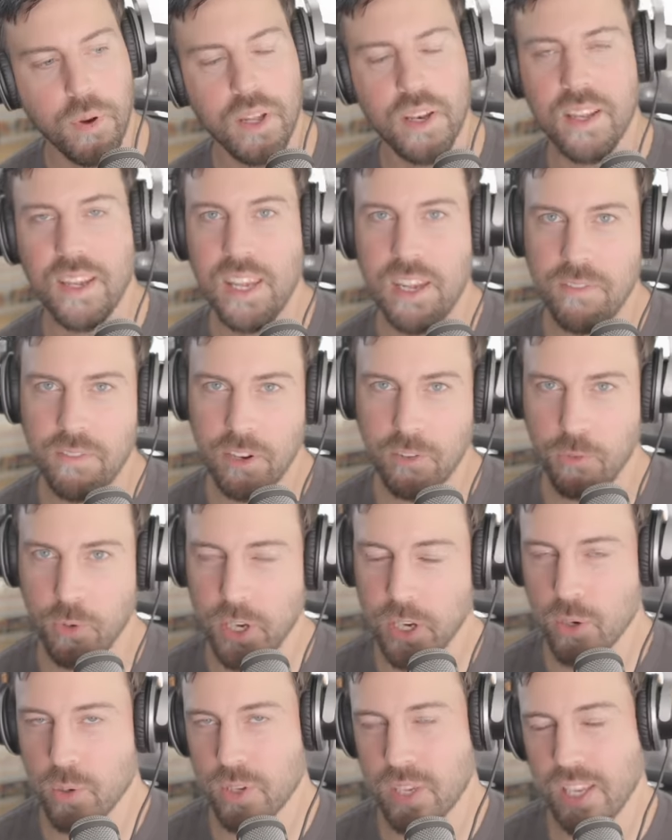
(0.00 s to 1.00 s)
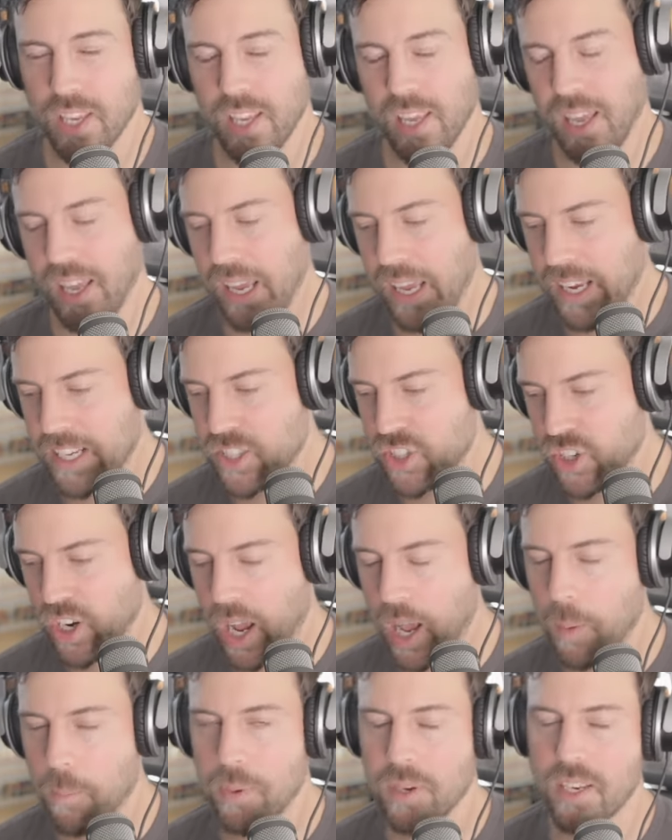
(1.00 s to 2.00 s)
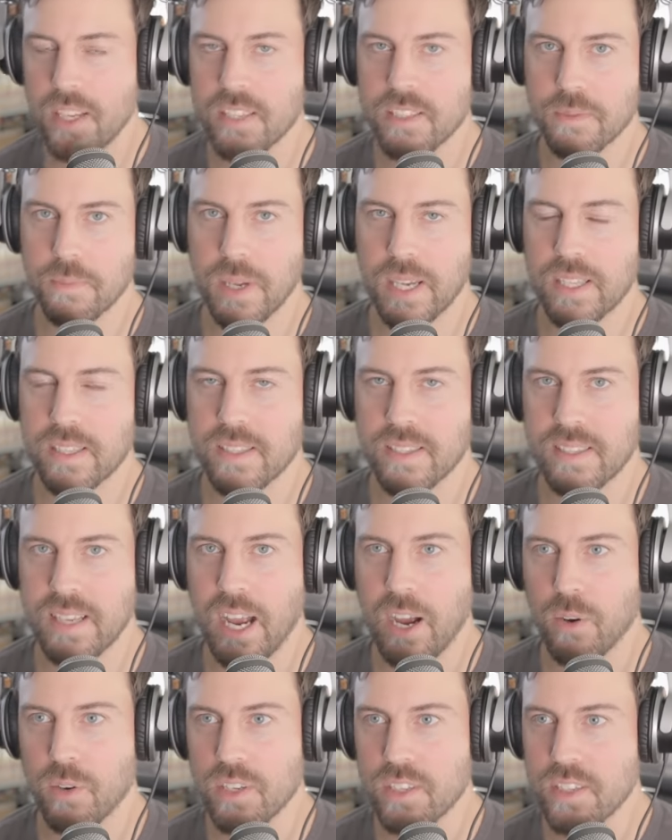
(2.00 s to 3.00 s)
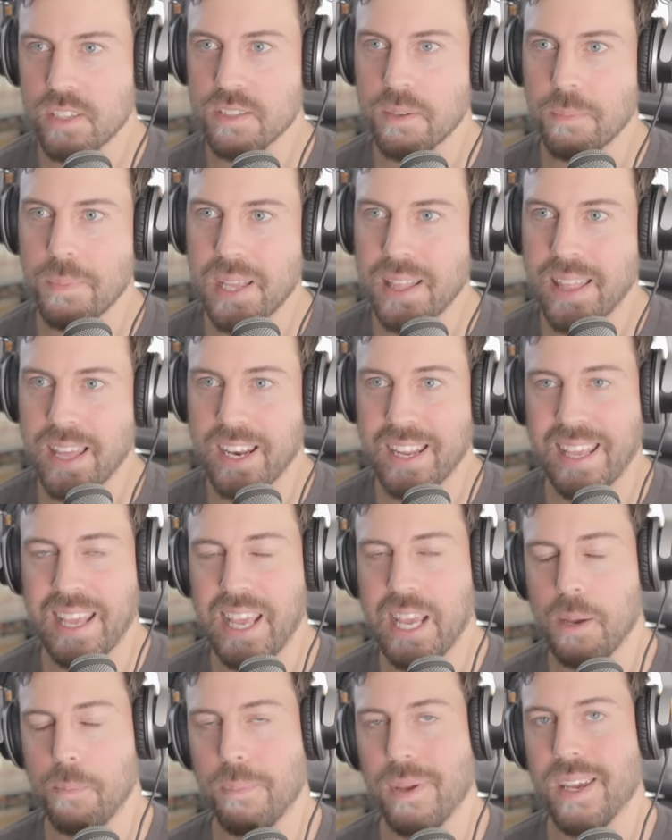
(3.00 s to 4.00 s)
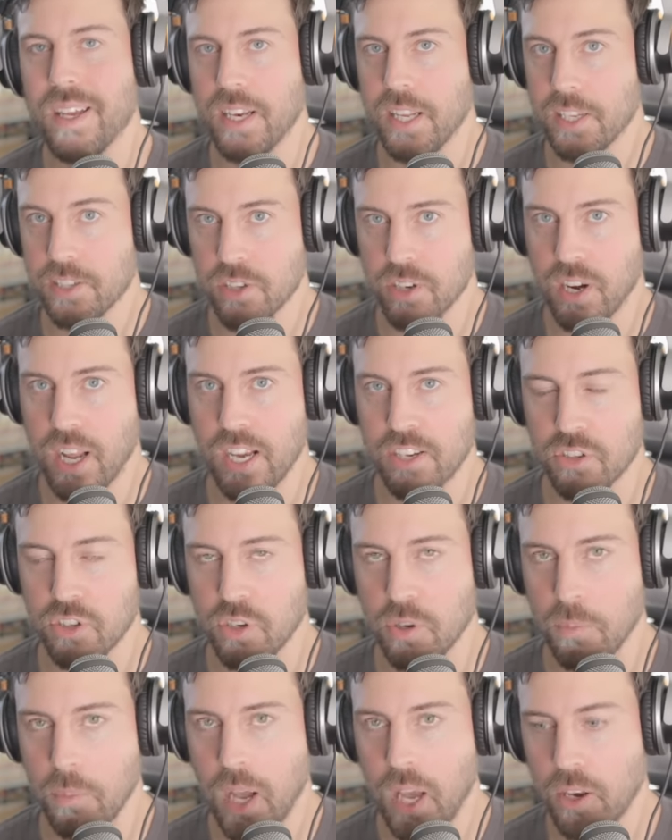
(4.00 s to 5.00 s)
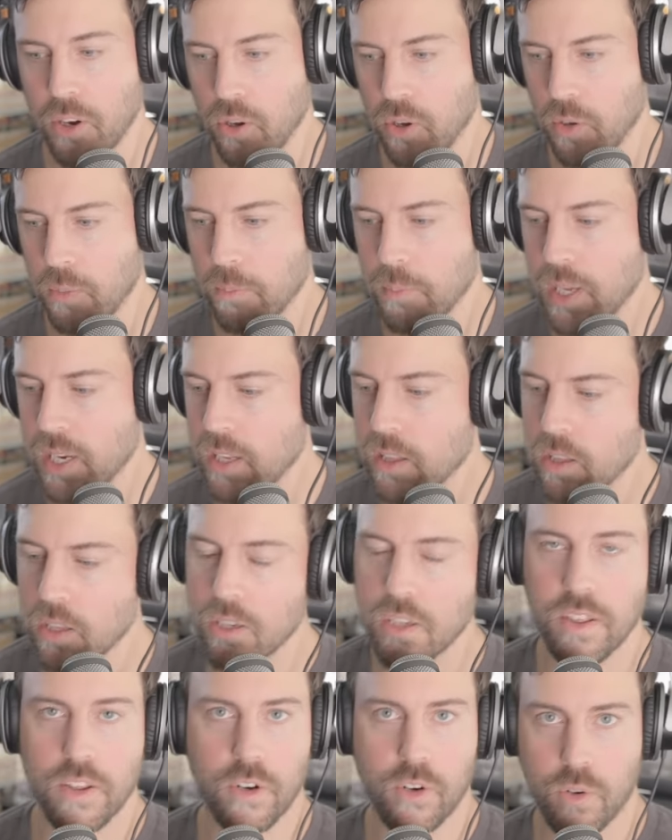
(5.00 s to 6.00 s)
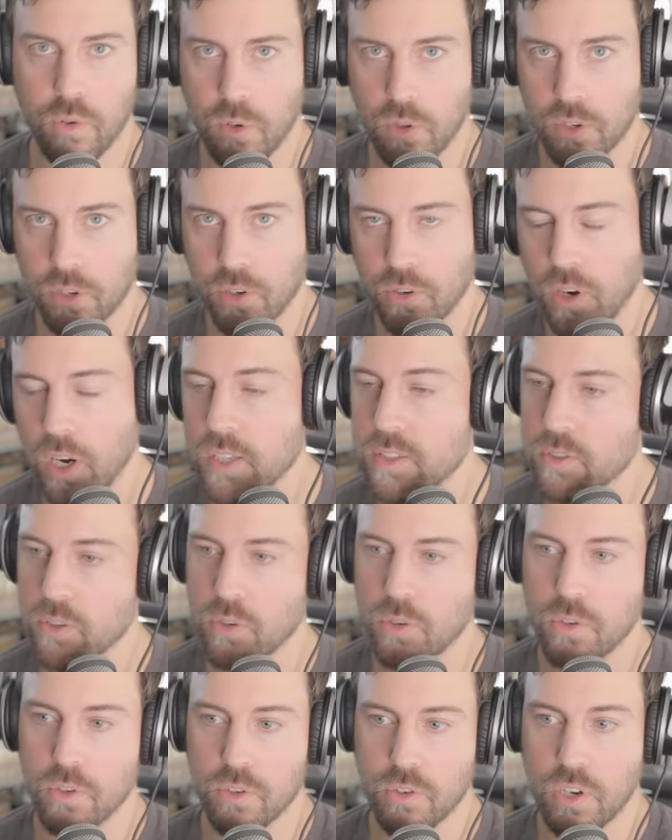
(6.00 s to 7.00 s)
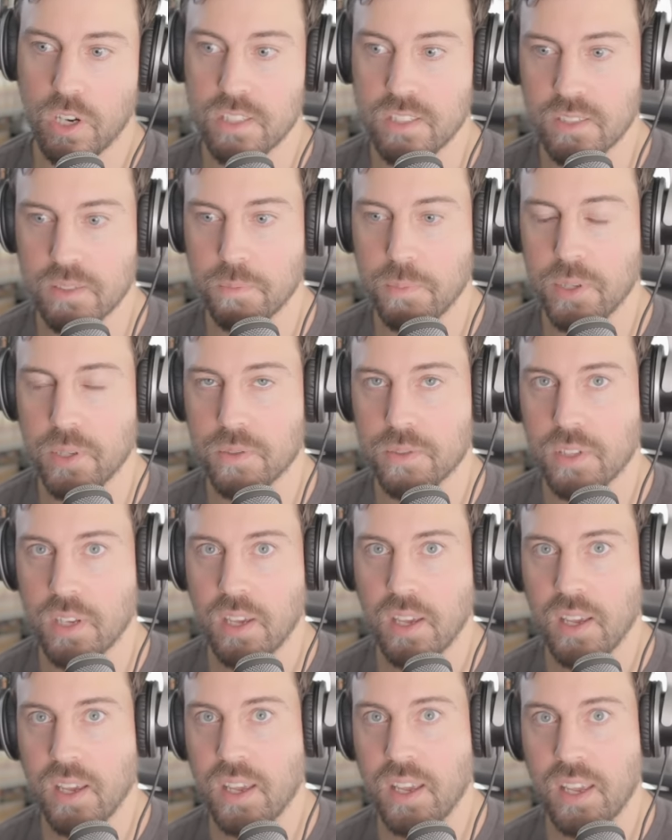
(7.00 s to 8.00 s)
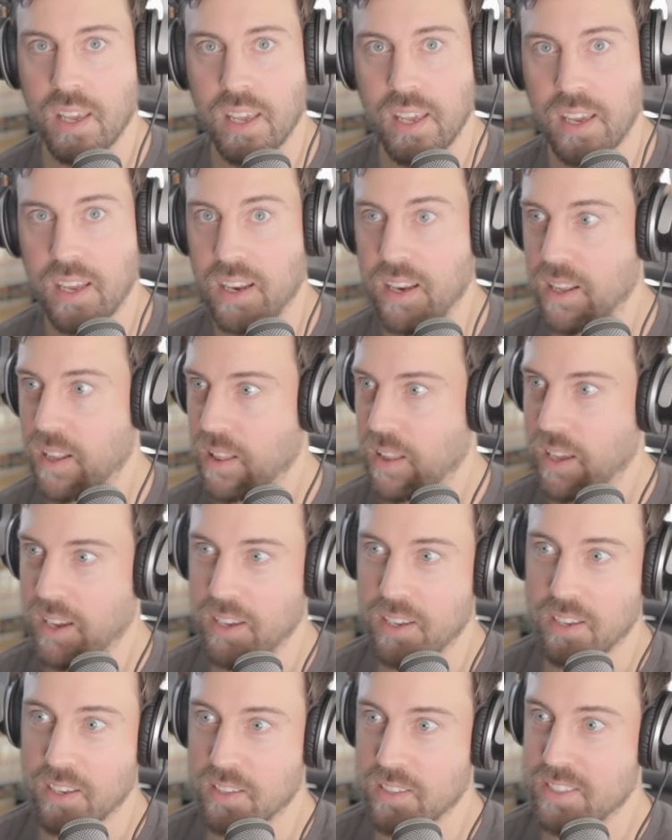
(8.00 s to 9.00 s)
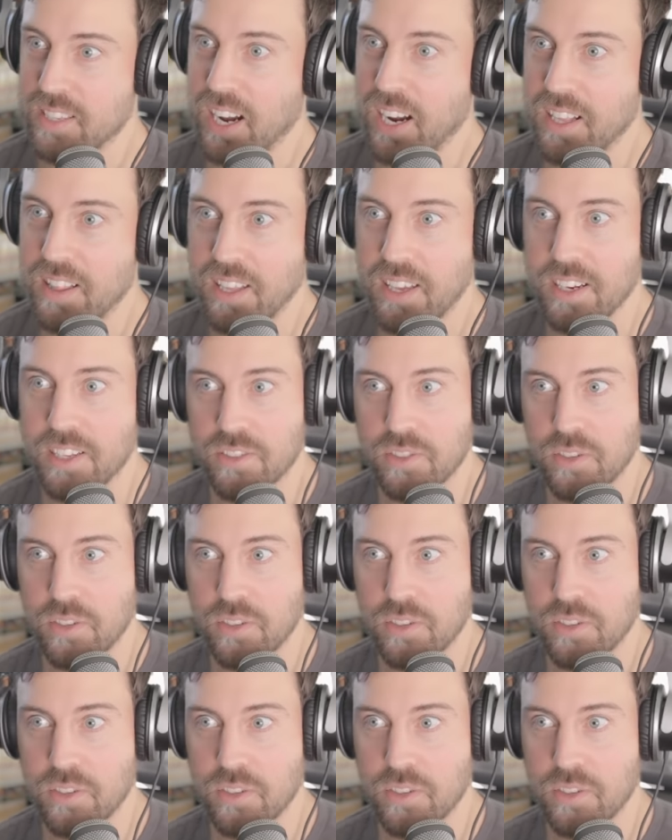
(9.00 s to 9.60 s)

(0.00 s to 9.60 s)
But even if we don't get a Japanese-made Stout, it doesn't mean that it can't be an international model. I mean, look at the Corolla Cross. The Corolla Cross is built in like Thailand.